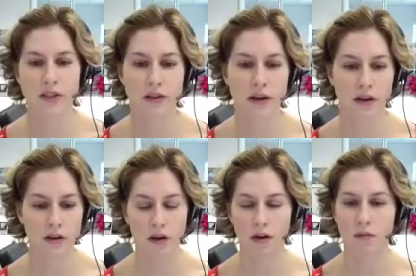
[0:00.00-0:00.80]
that
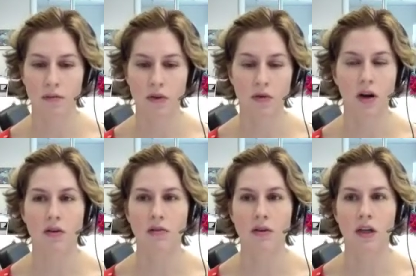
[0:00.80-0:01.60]
the
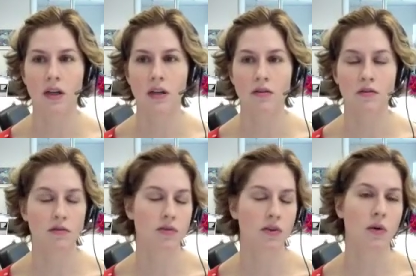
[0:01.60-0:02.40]
recovery
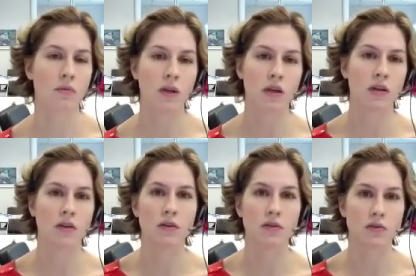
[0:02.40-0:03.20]
from
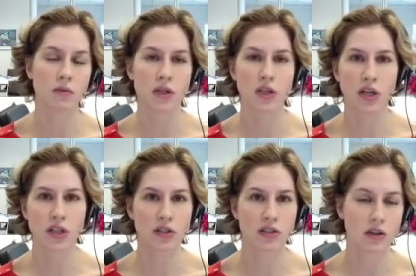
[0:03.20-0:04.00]
the
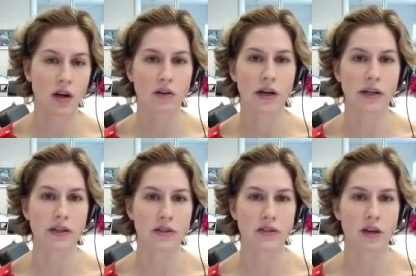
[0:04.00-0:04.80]
injections in other areas
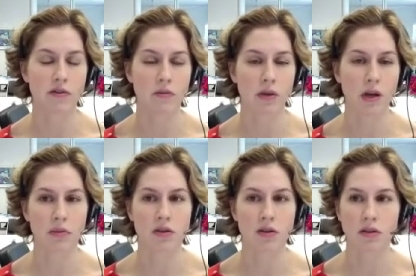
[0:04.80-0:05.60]
aside from the
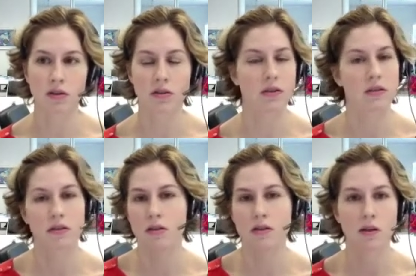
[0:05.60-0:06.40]
epidurals is
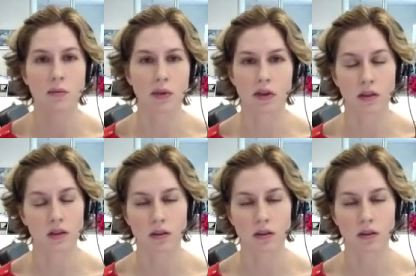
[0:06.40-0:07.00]
similar.